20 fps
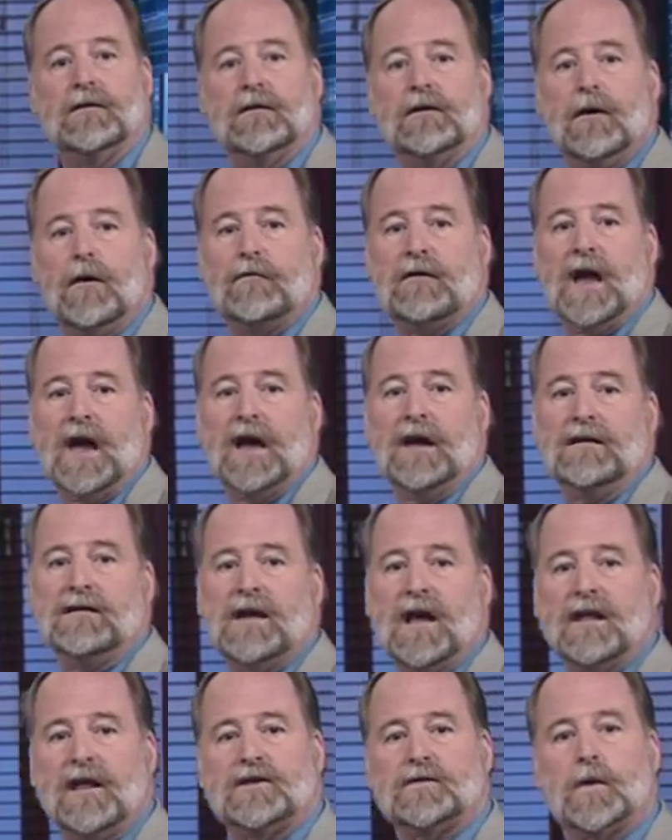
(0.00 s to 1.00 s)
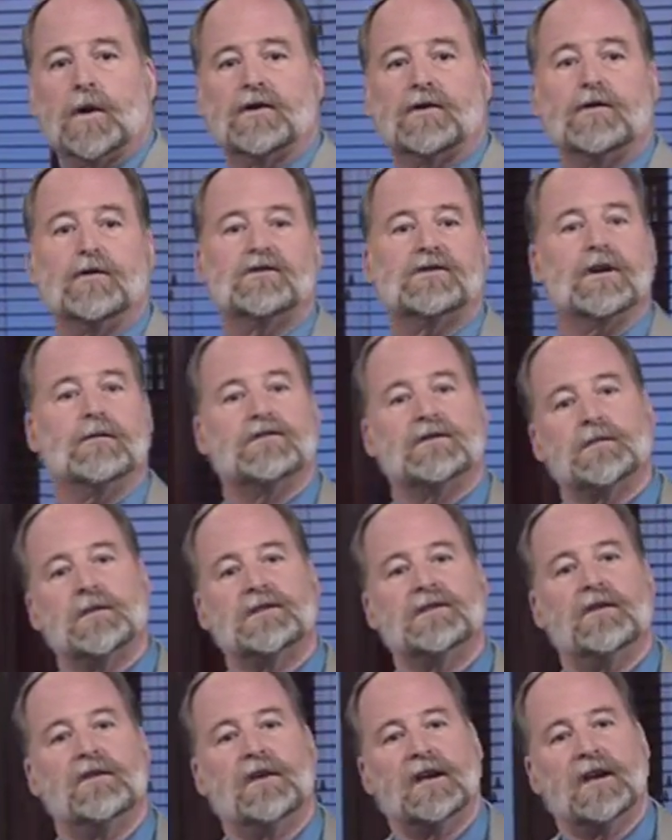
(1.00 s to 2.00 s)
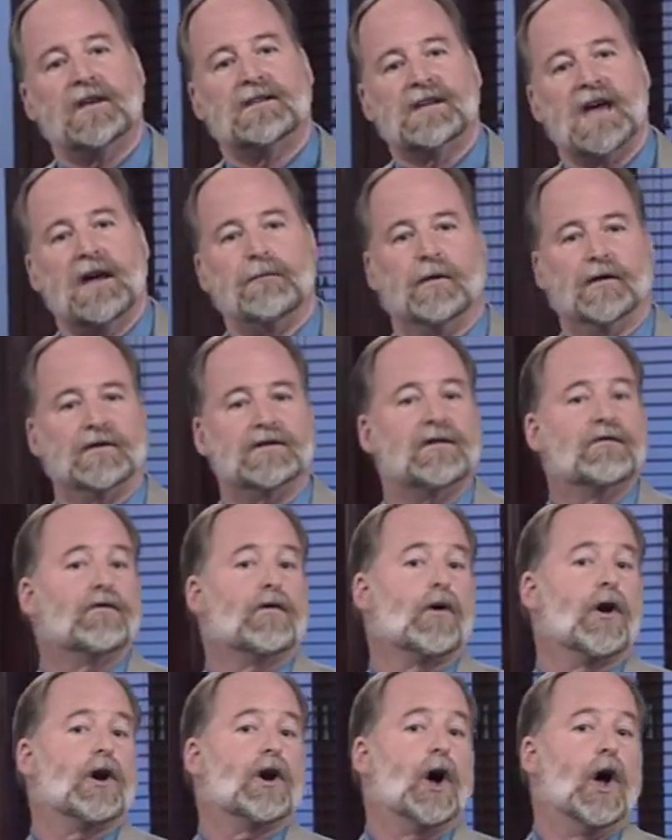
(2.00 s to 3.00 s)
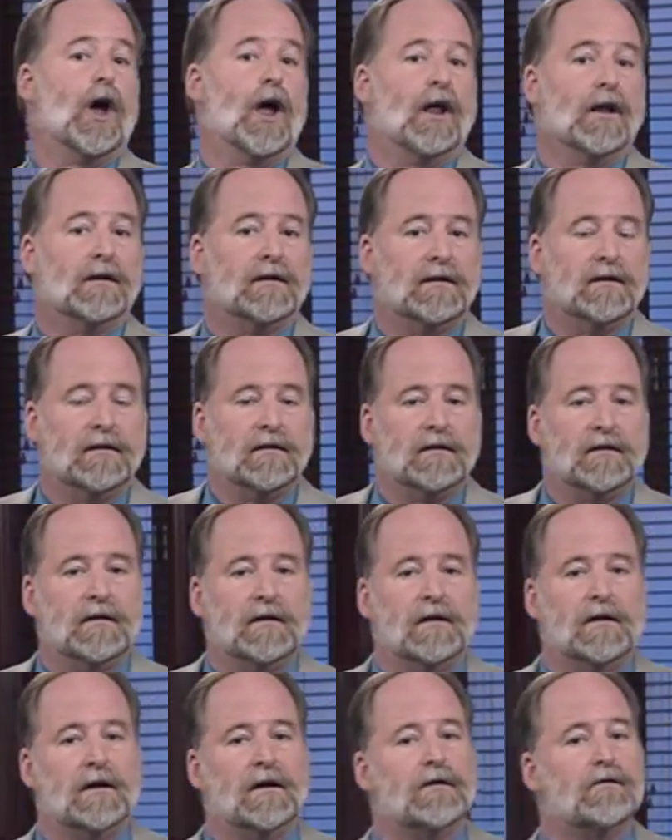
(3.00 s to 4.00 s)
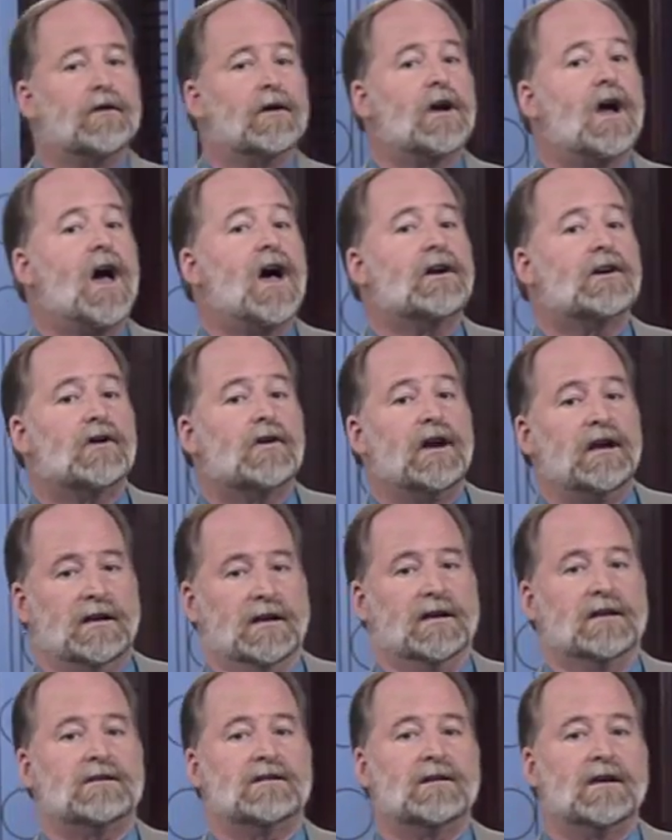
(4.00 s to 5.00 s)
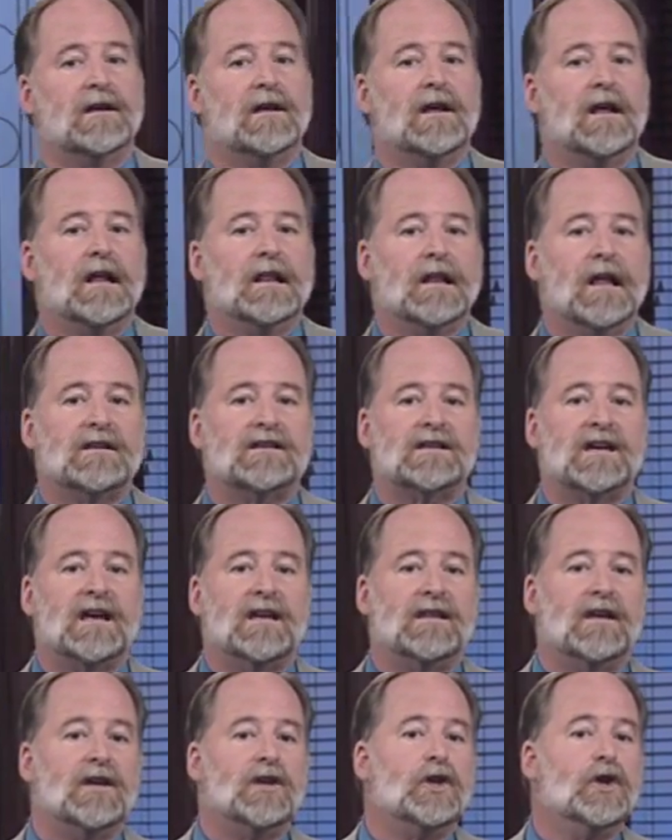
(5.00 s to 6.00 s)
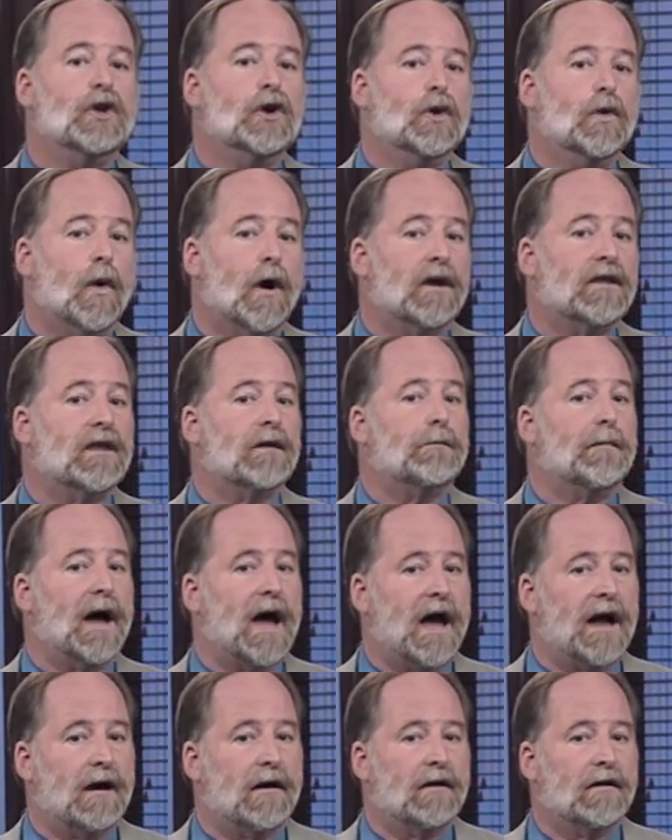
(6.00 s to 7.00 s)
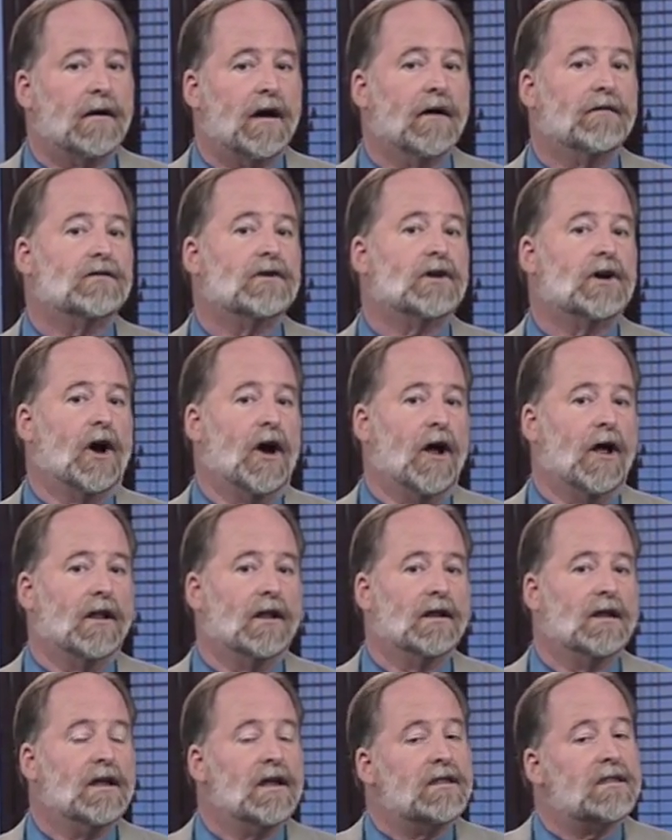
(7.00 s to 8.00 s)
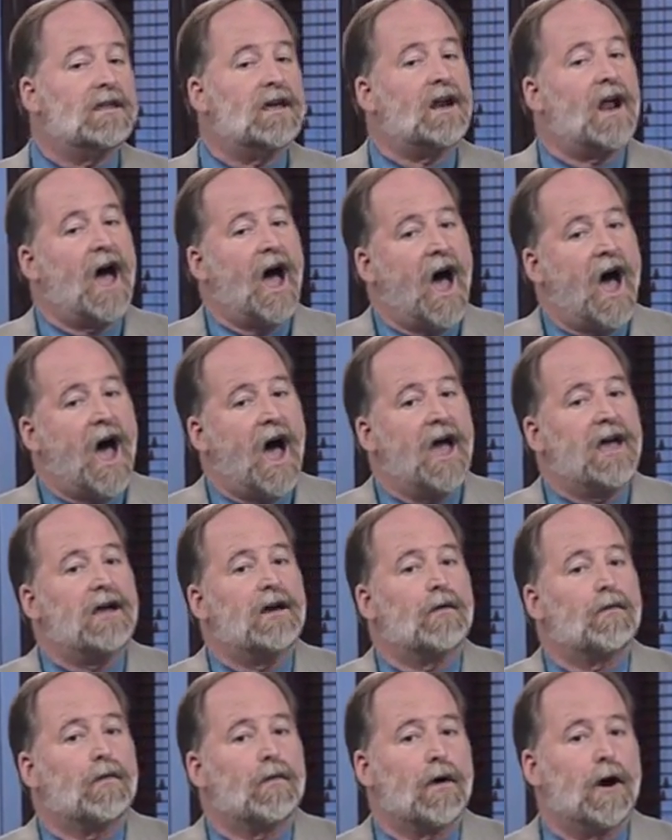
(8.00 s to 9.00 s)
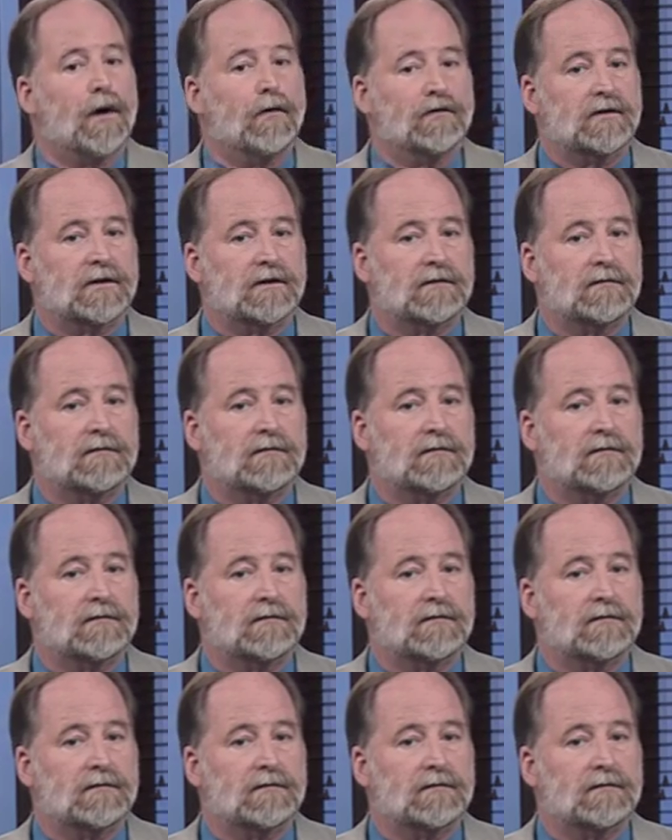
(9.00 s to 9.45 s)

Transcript: Okay, now let's work through some specific examples for a call. For concreteness, let's say that you are the buyer of the call that I wrote.